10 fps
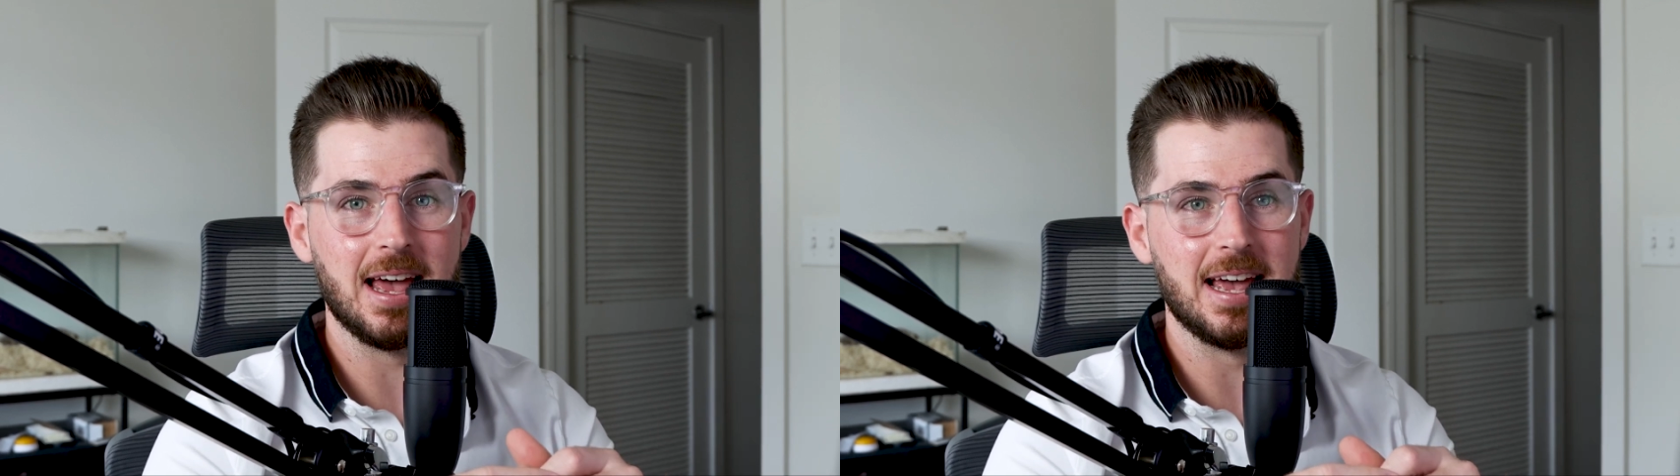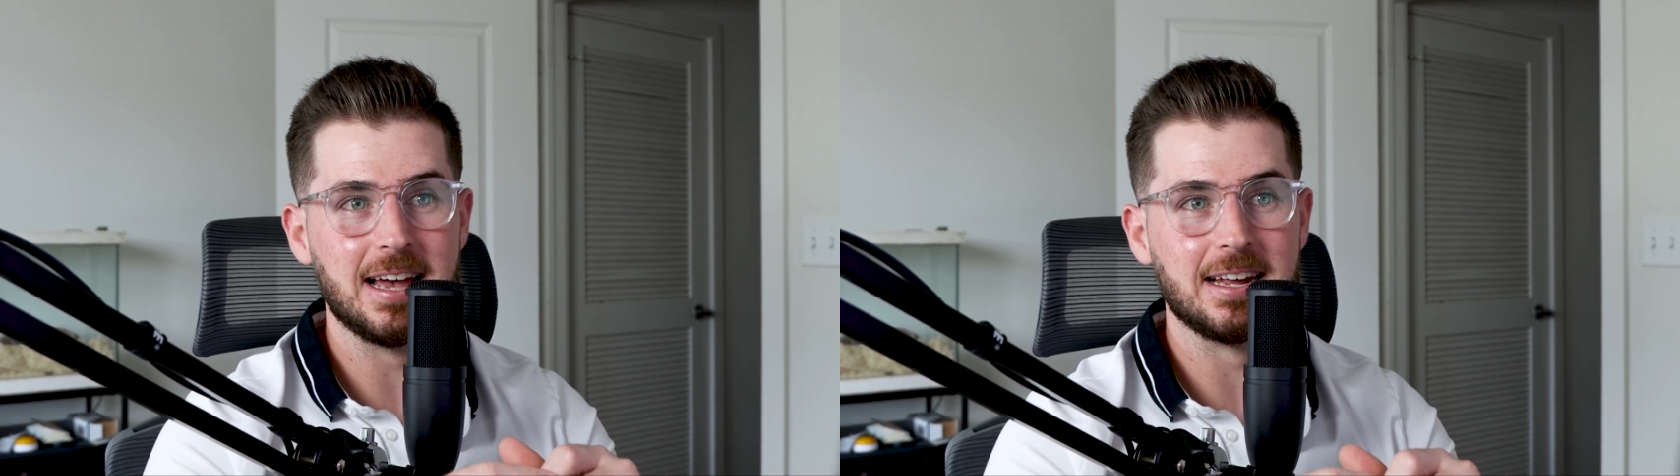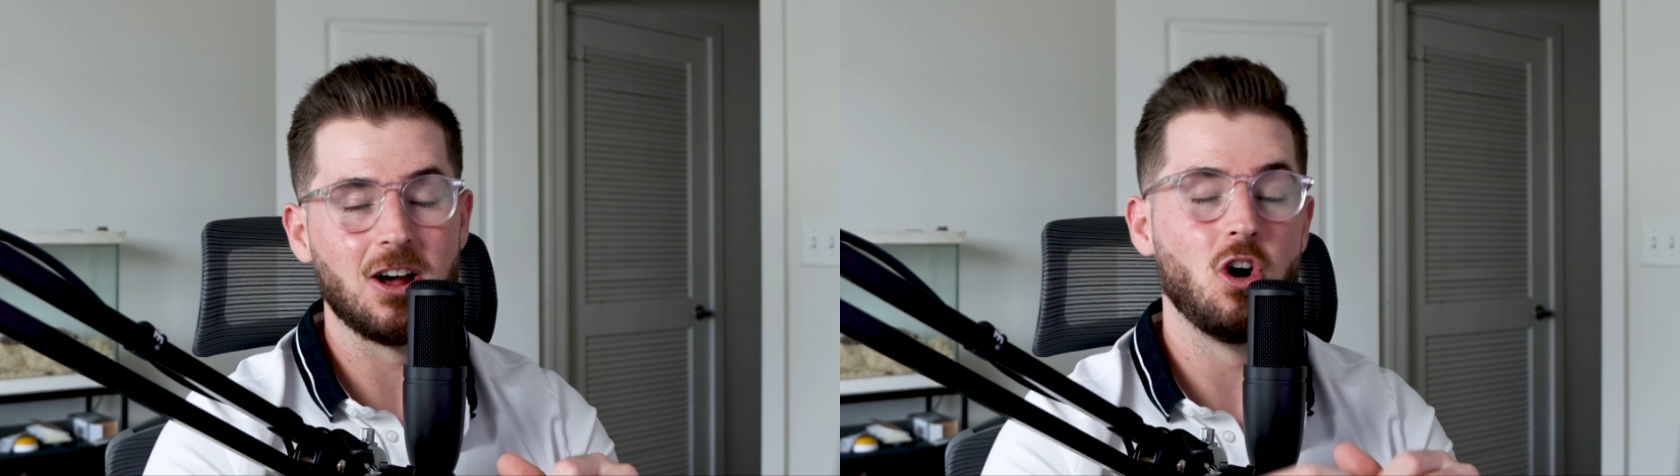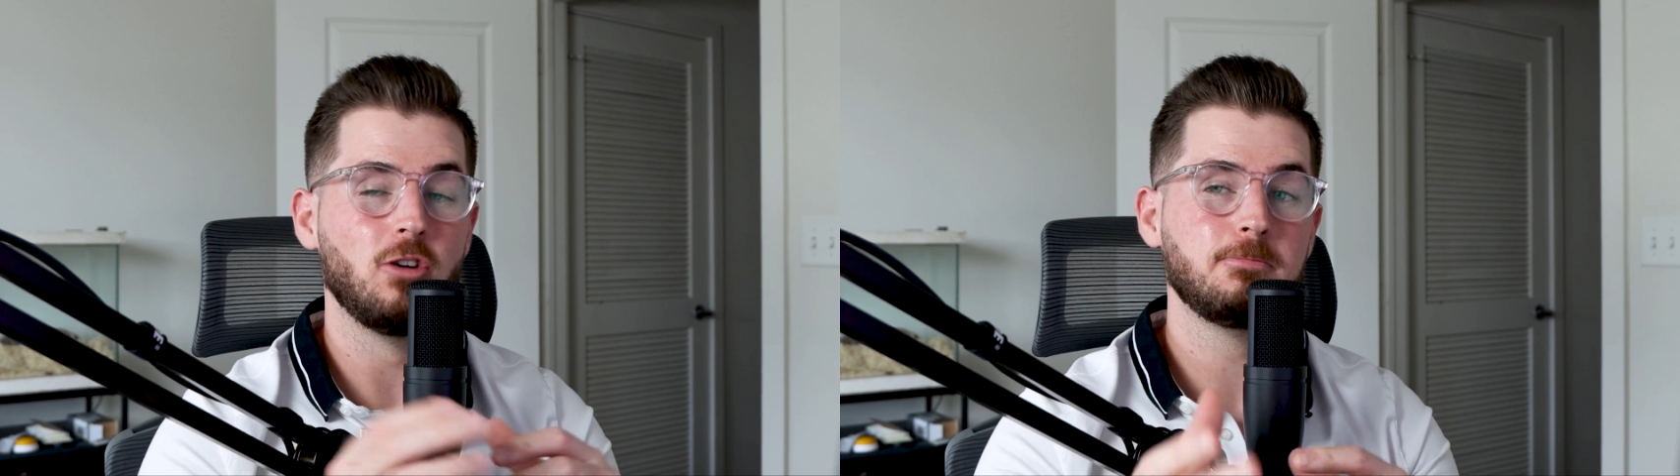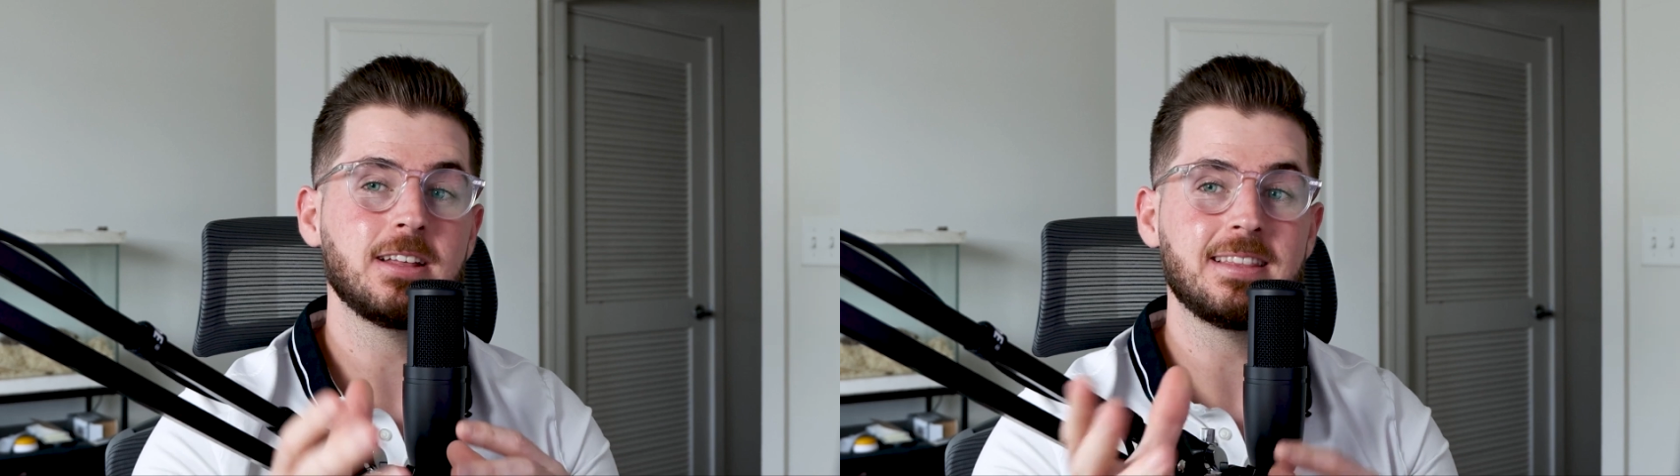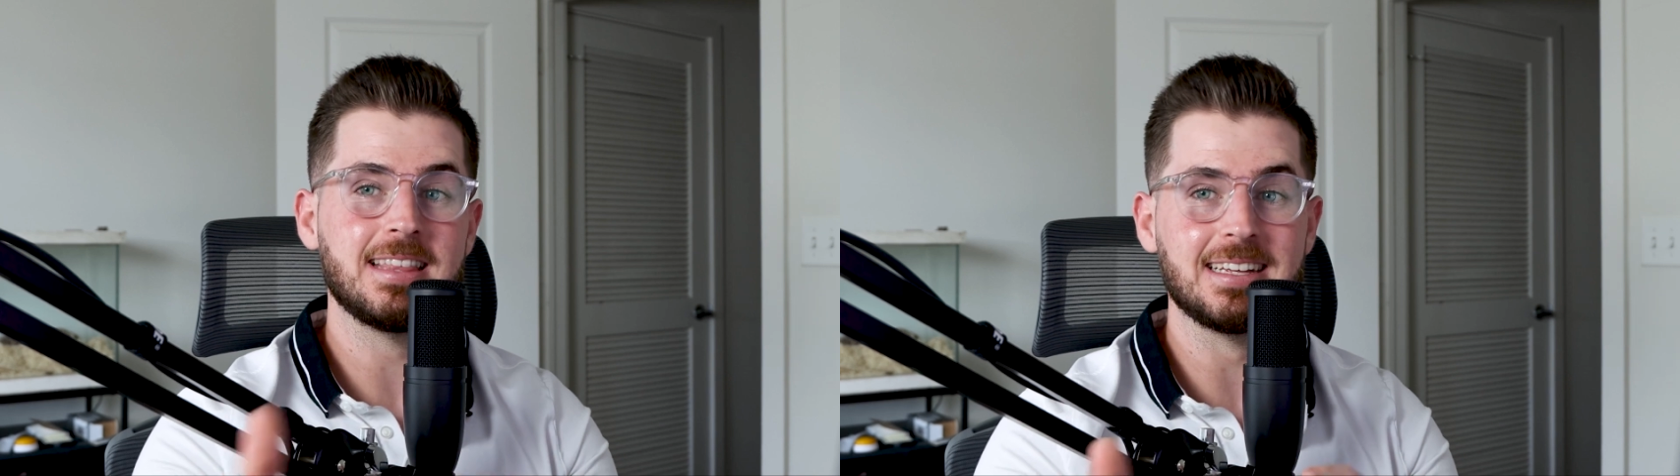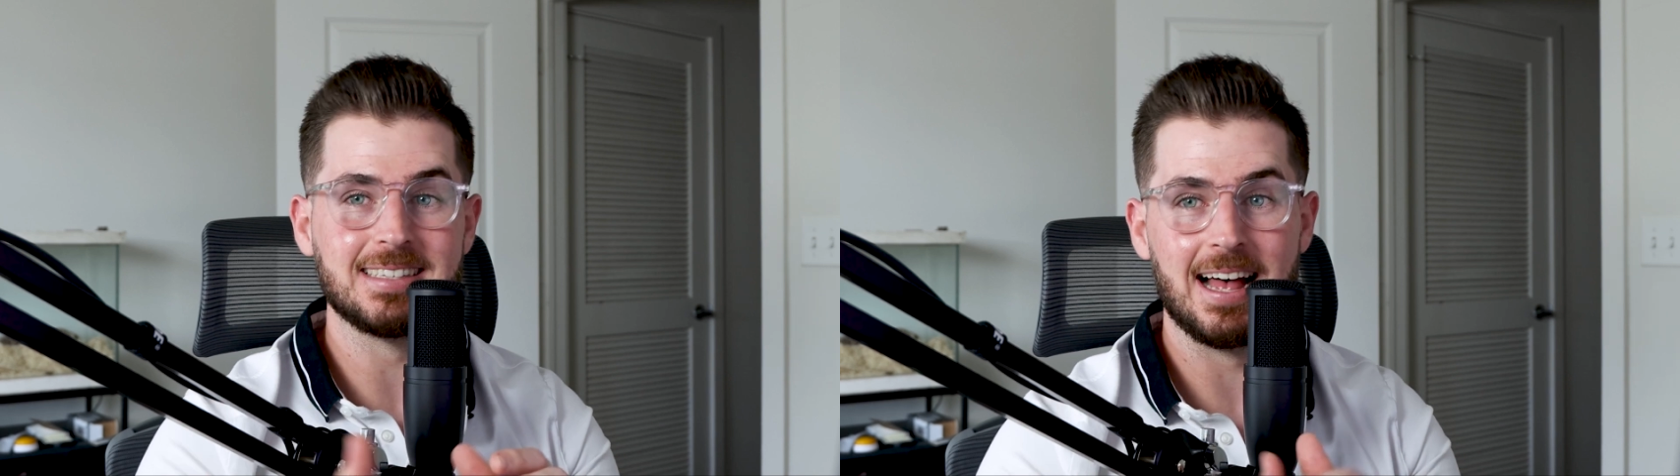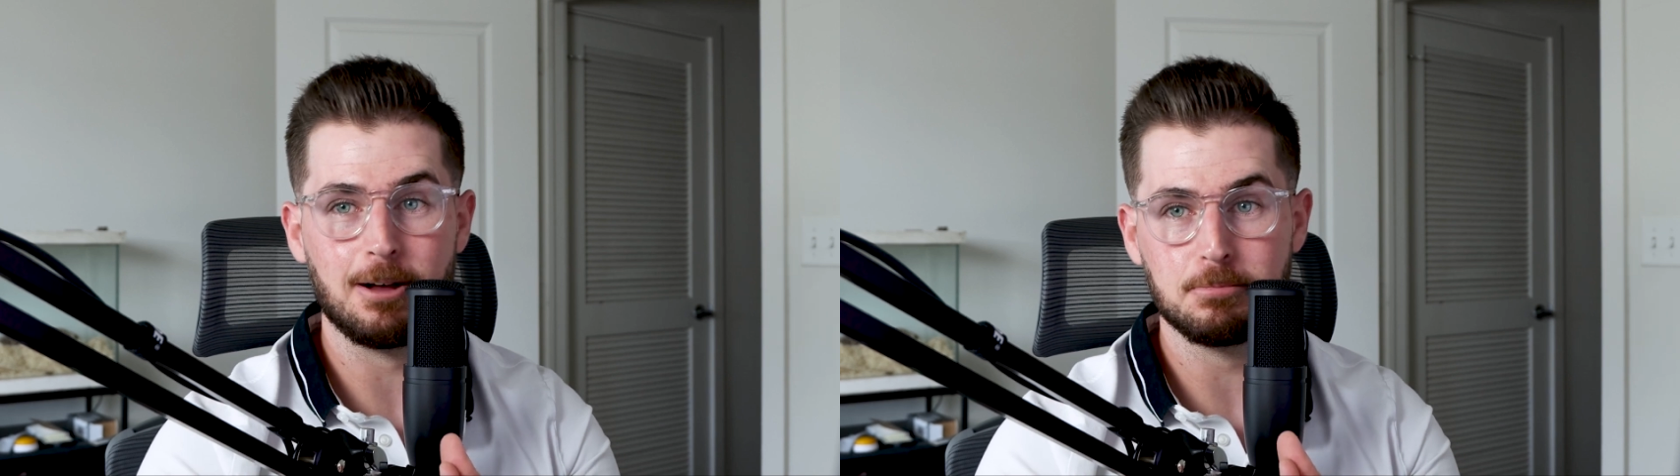and hopefully
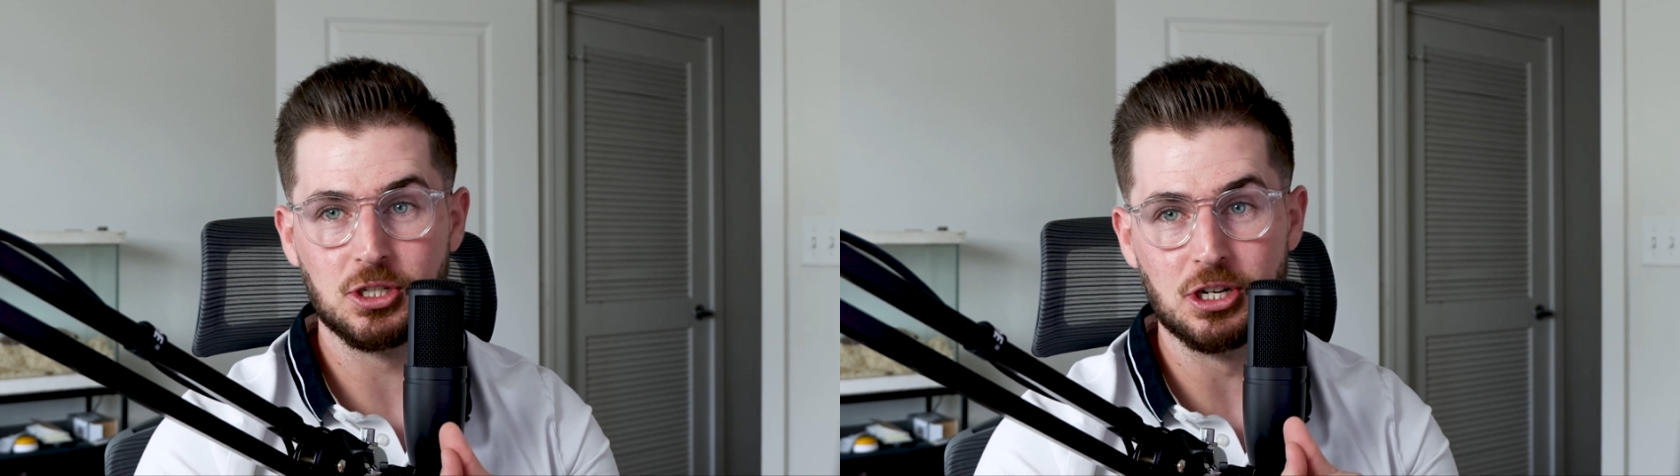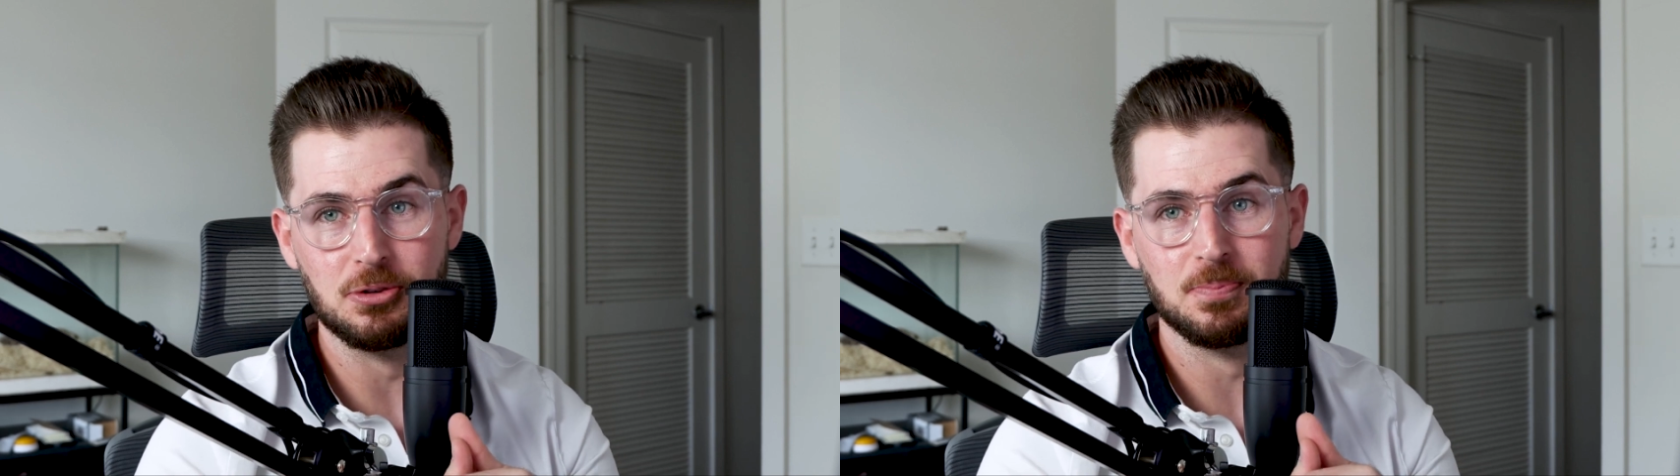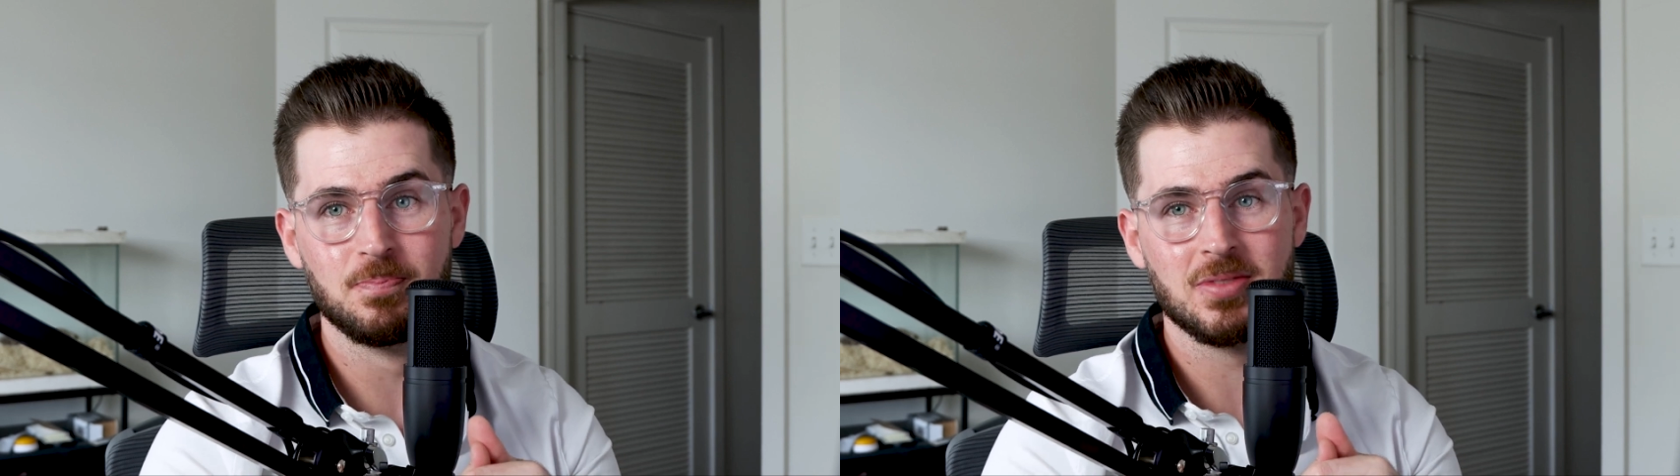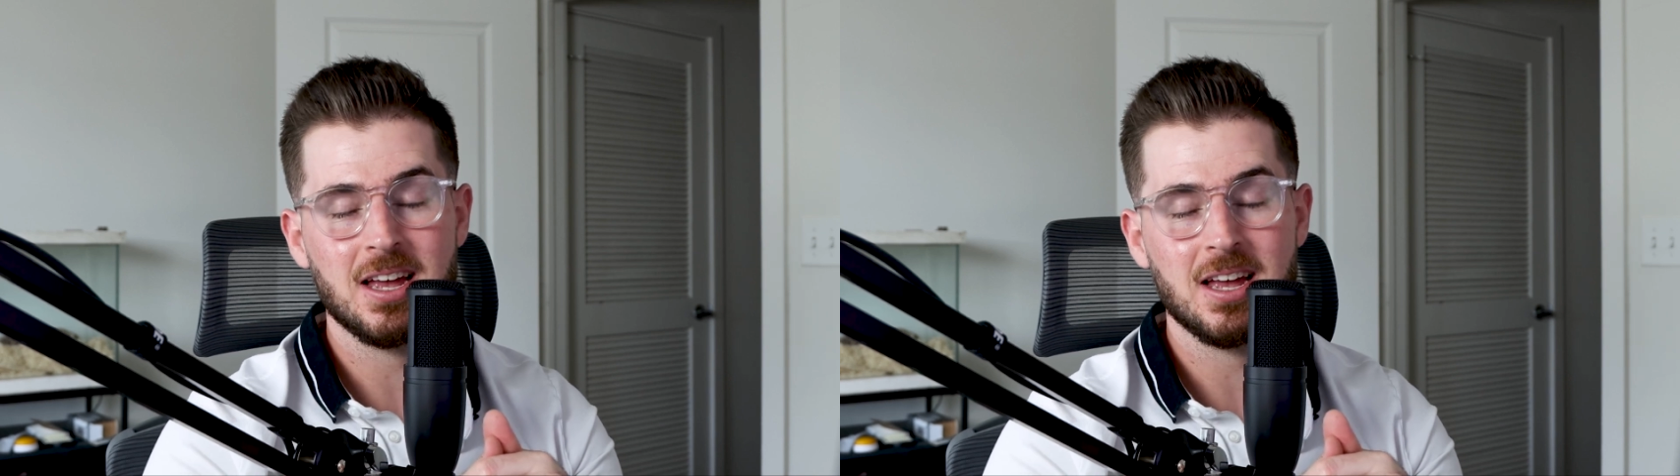this helps you.